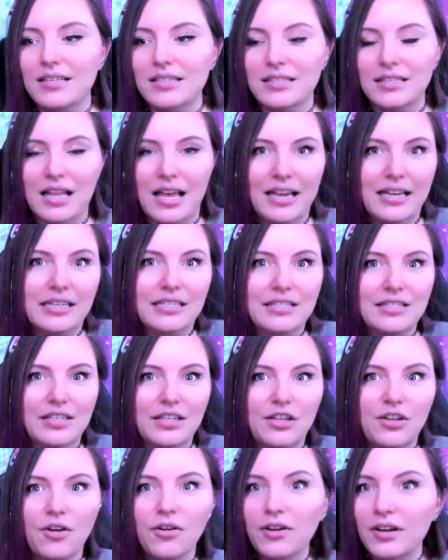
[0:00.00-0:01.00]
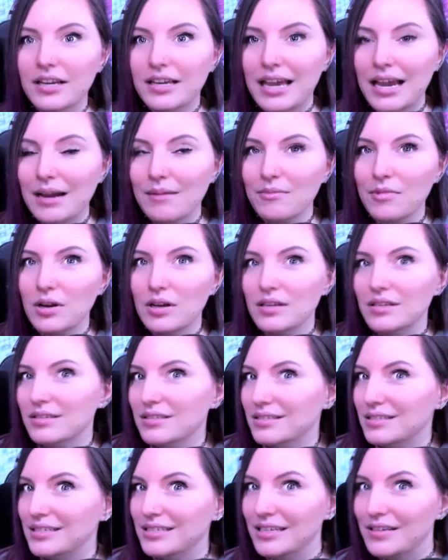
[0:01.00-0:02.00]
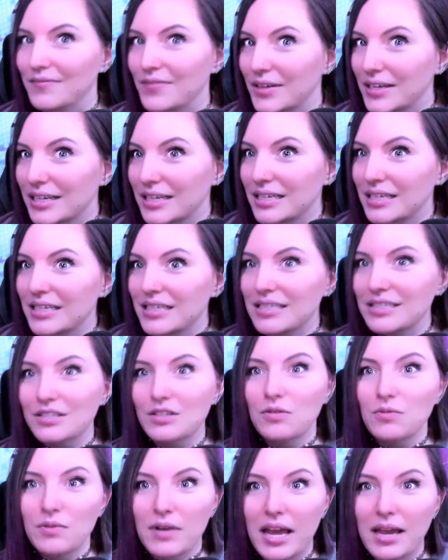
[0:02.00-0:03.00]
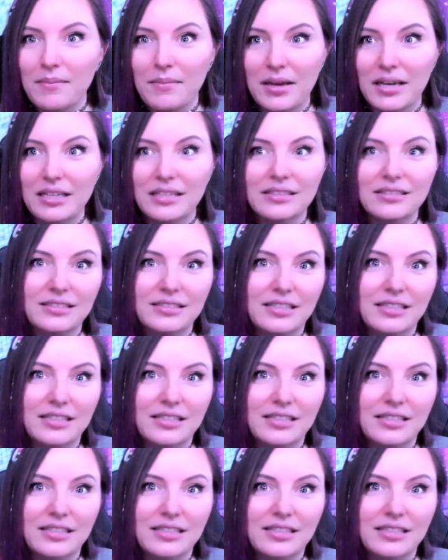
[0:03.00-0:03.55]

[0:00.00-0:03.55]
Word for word: like security cameras, TVs, you name it,